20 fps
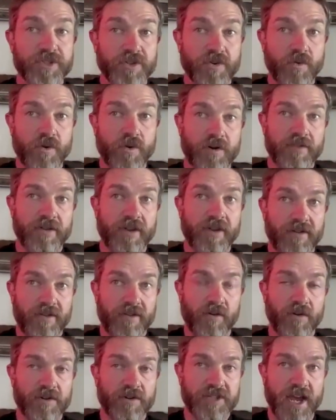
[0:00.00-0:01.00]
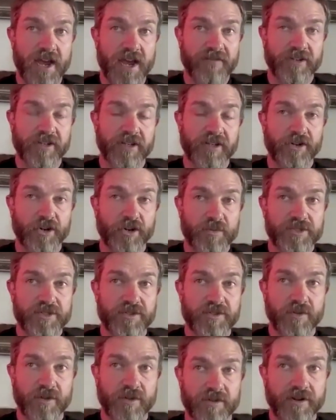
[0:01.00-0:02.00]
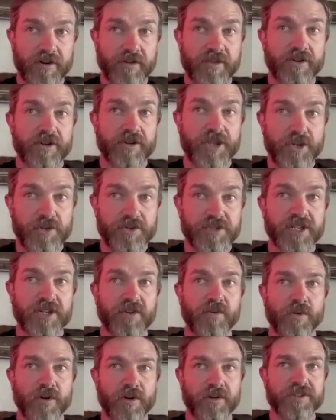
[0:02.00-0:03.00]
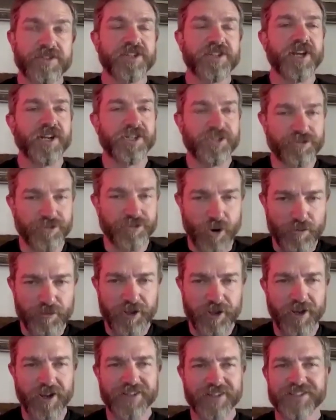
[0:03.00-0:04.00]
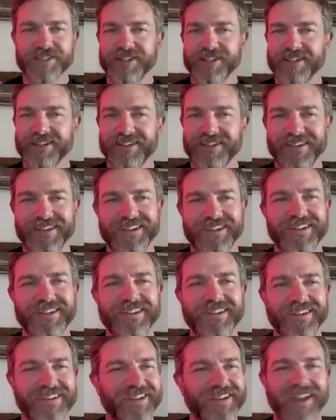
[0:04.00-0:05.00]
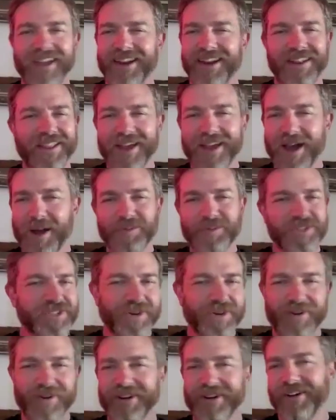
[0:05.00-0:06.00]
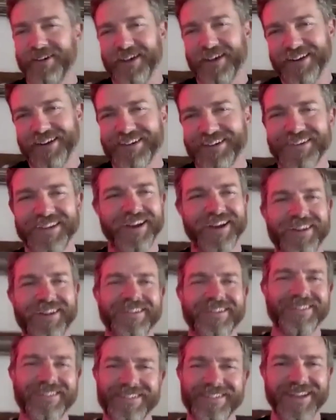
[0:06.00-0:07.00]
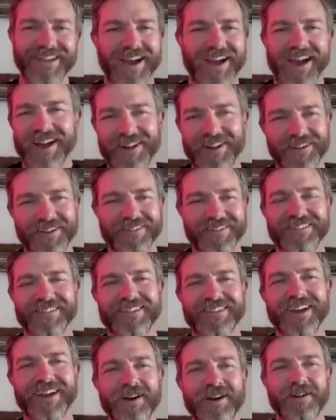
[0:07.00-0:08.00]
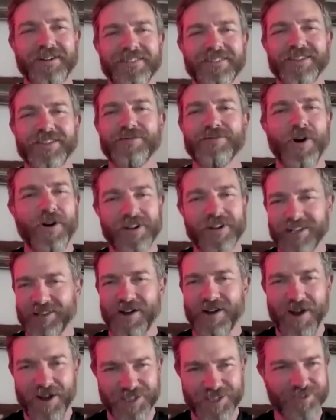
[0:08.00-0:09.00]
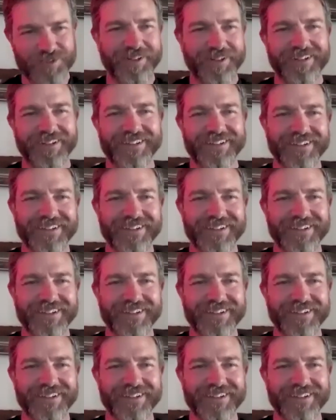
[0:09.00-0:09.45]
who were there, the horse advocate groups who were there, they're using words like trophy hunting. And I'm just going, okay, yeah, I know. Yeah, you've already lost me.